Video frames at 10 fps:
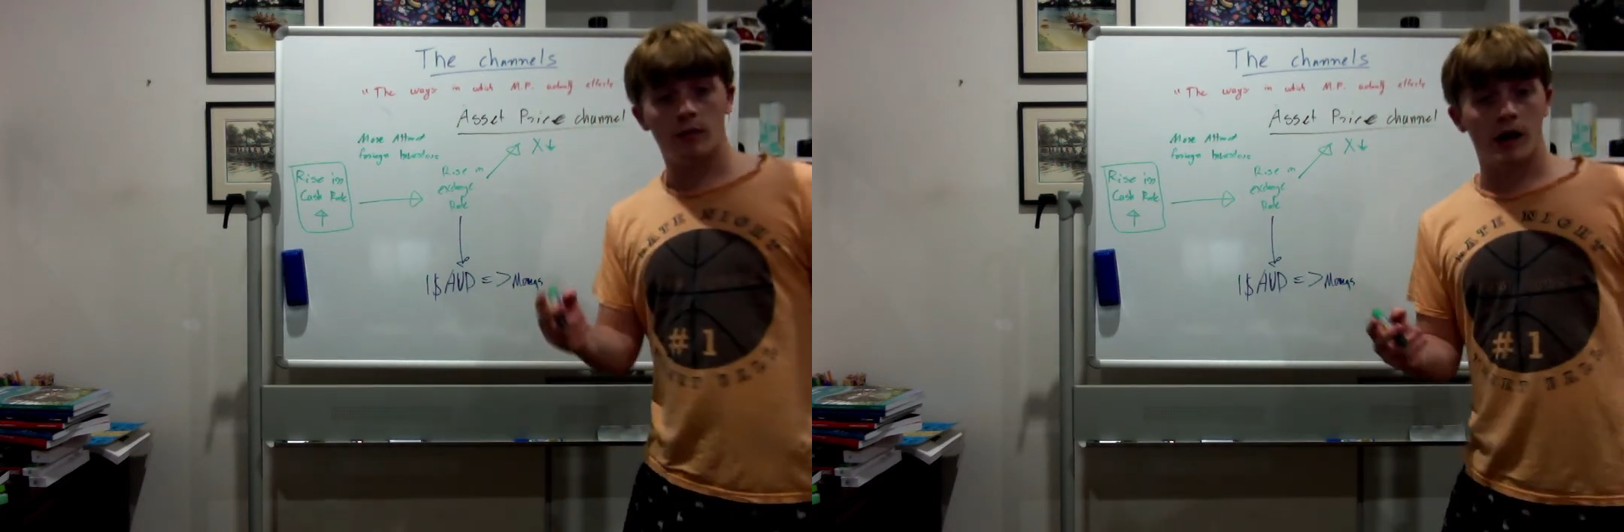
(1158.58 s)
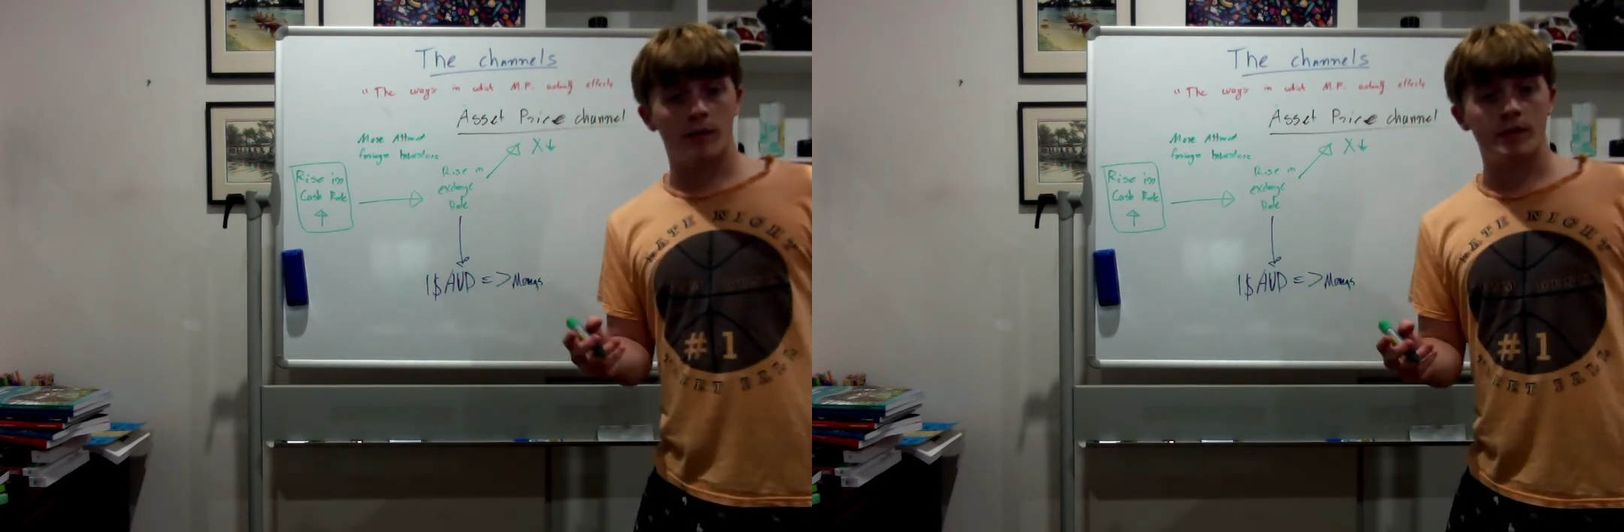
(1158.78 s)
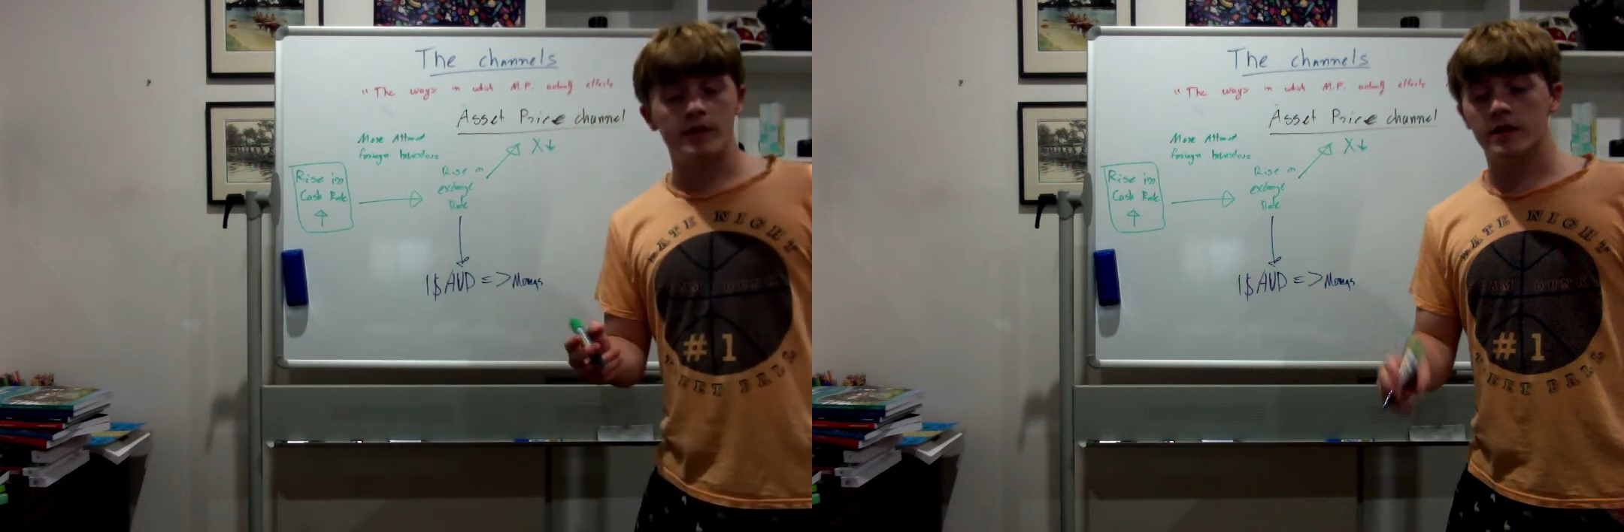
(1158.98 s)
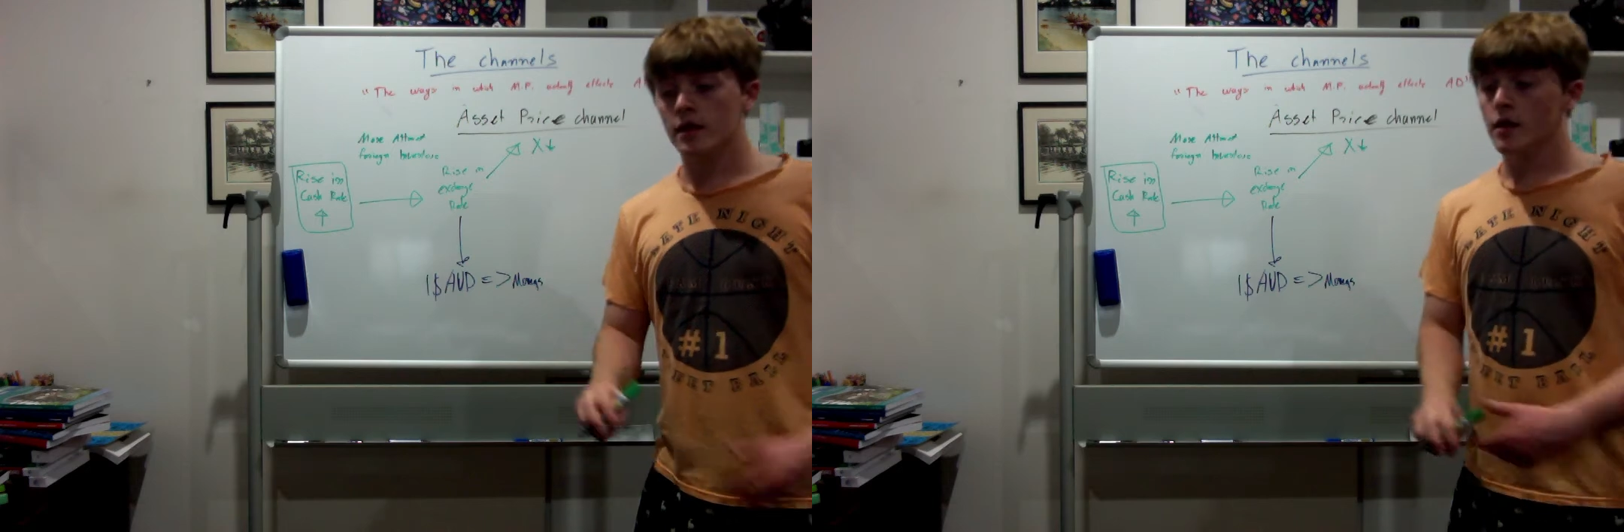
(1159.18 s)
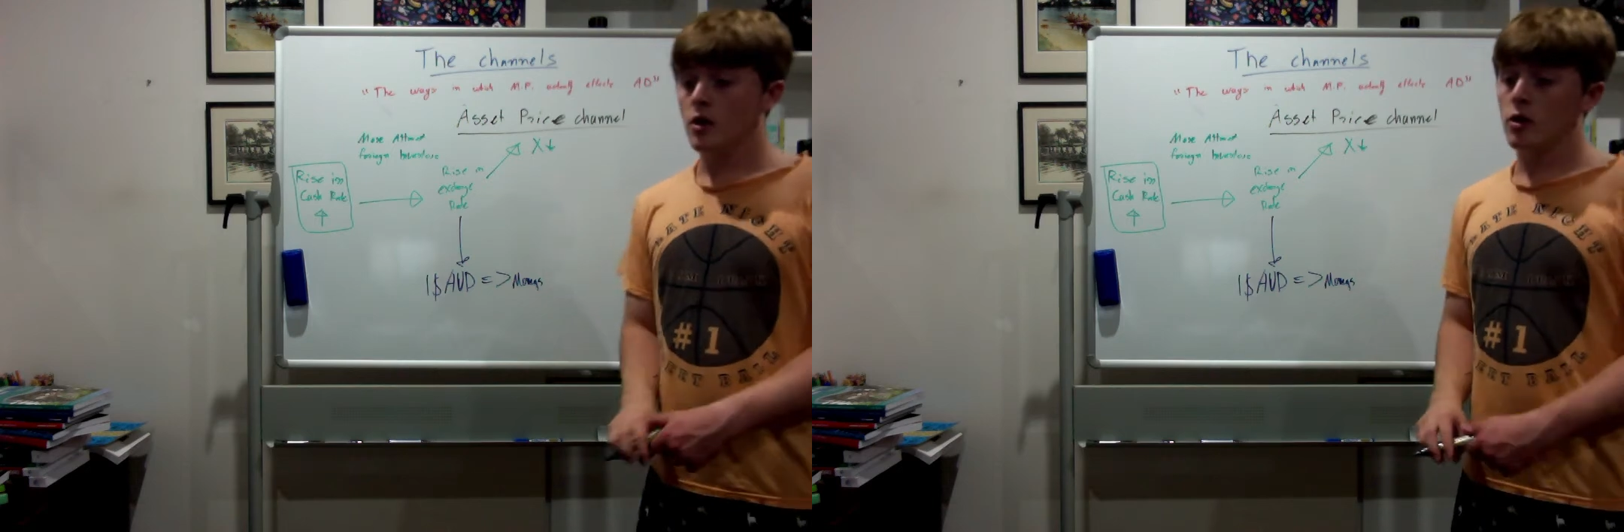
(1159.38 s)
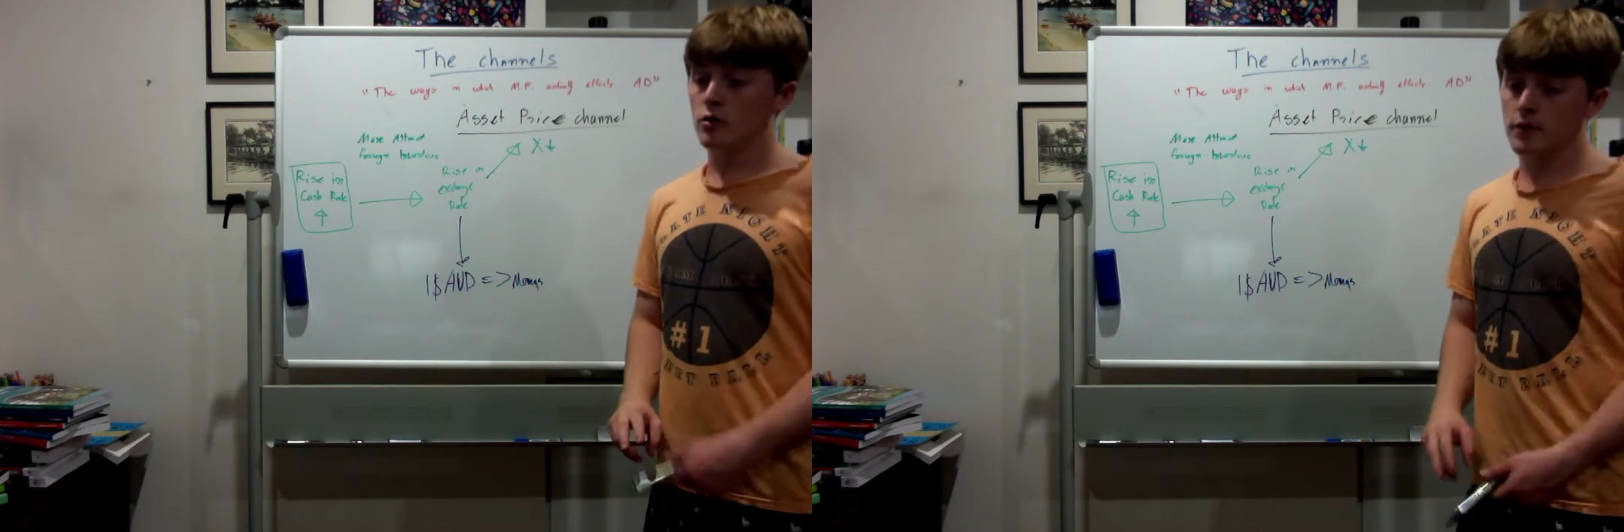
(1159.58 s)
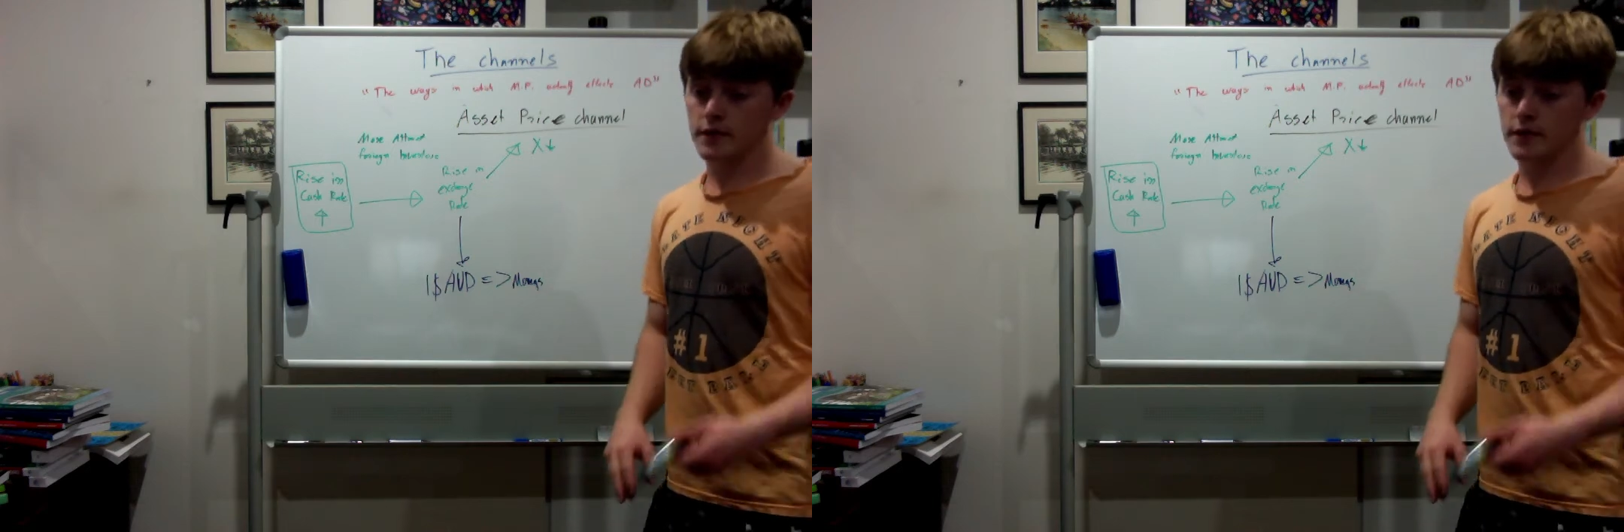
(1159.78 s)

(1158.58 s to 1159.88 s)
what happens? All of a